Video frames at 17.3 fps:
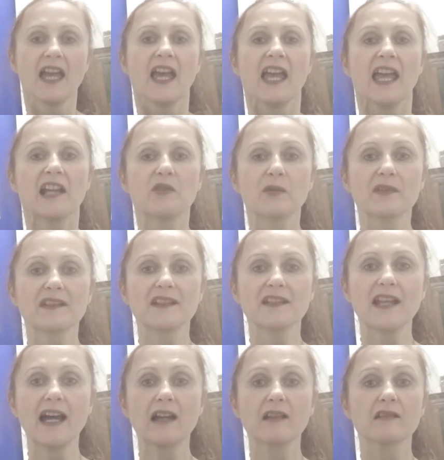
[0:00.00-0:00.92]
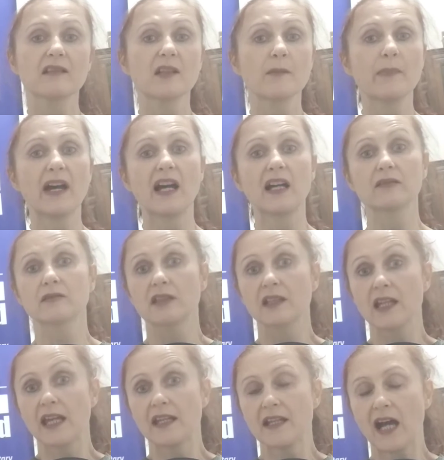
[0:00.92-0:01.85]
It was announced about
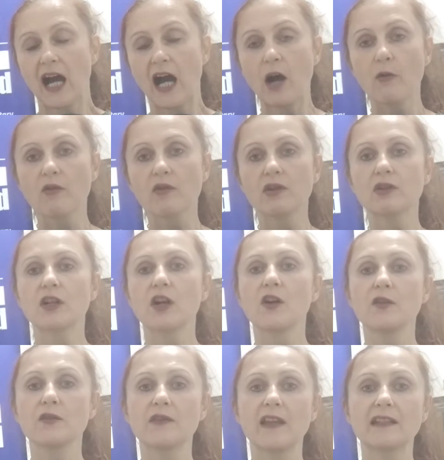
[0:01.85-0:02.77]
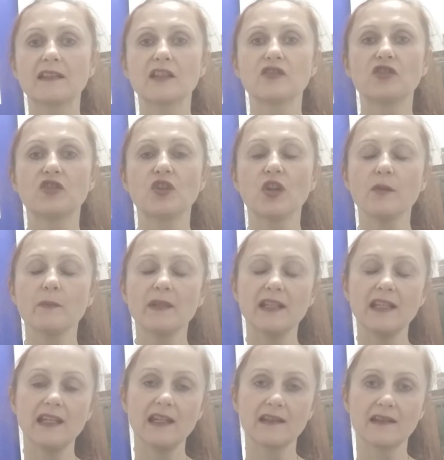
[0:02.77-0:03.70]
an hour ago that
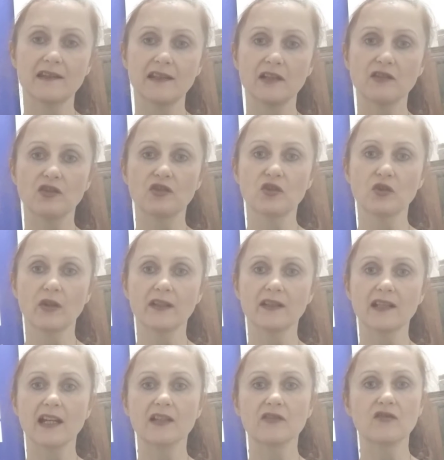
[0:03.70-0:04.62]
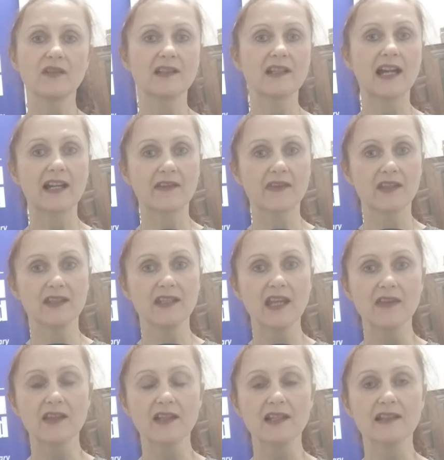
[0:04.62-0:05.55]
Germany is set to join countries like the
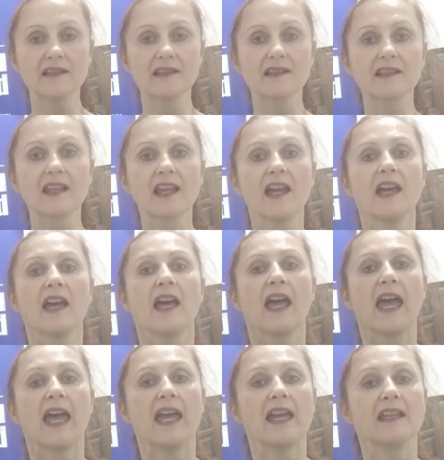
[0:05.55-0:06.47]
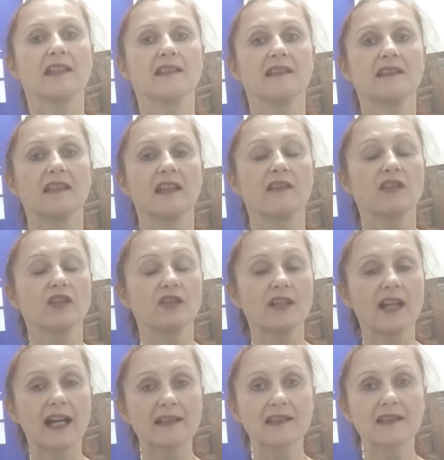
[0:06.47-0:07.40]
Netherlands and the
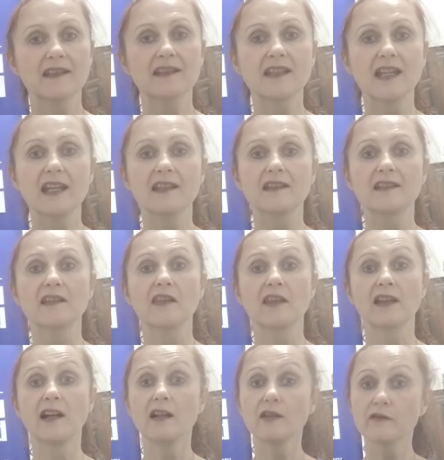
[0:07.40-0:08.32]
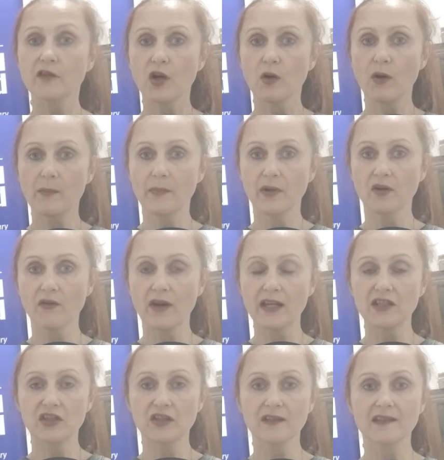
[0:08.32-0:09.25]
United States, the Gulf
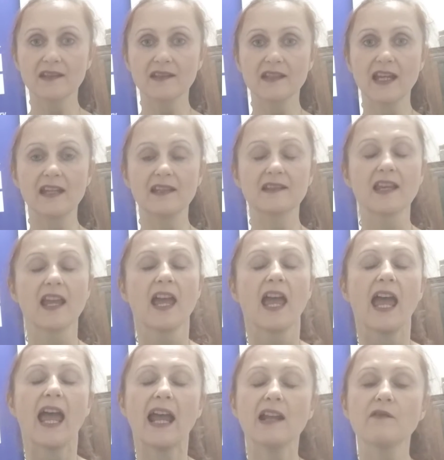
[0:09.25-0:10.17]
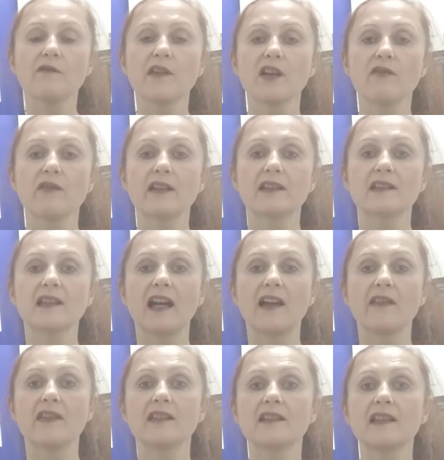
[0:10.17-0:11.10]
Cooperation States, and various
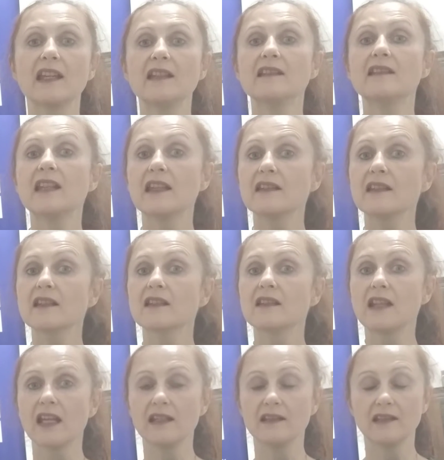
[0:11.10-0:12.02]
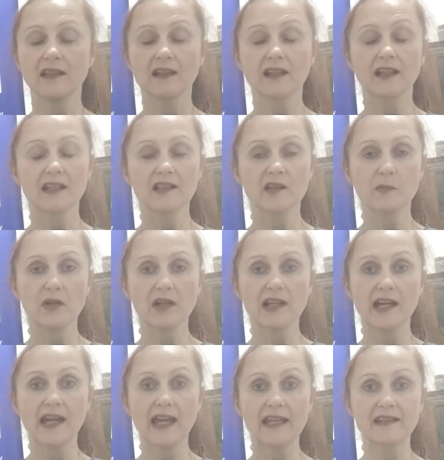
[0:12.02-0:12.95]
others in designating
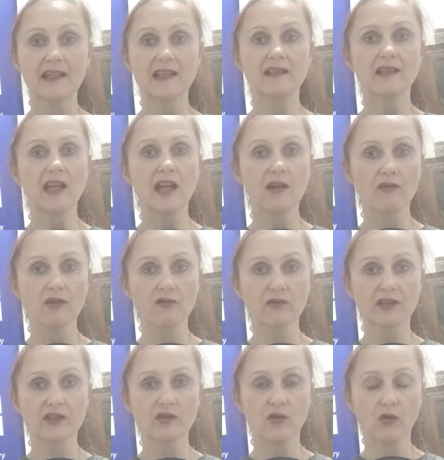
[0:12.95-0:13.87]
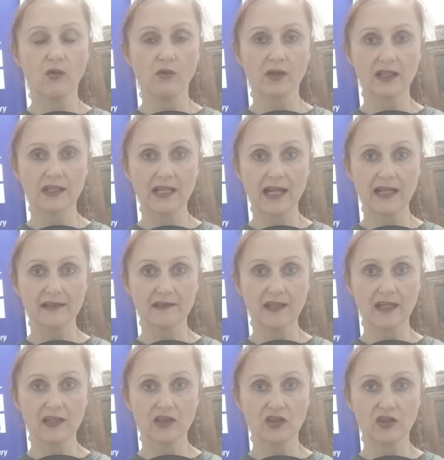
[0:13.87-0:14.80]
Hizbollah as a terrorist
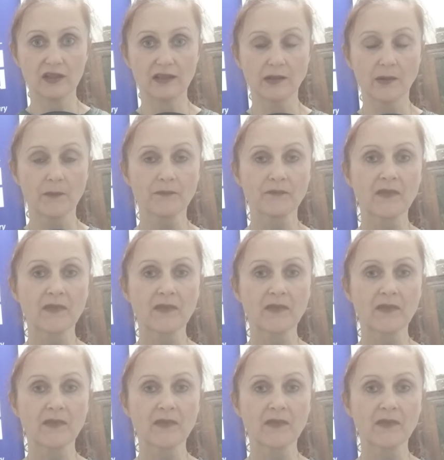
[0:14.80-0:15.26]
organization.